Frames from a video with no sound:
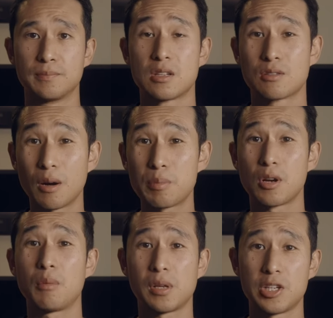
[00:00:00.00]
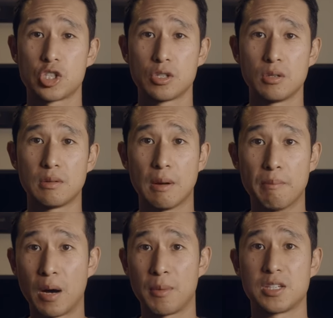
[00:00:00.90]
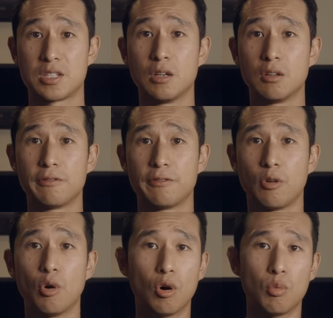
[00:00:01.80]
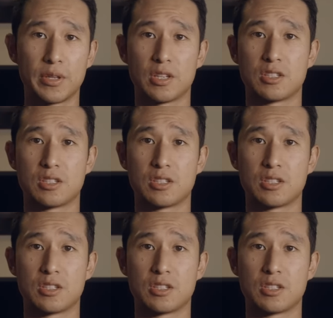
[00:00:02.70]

So I predominantly shoot by myself or with a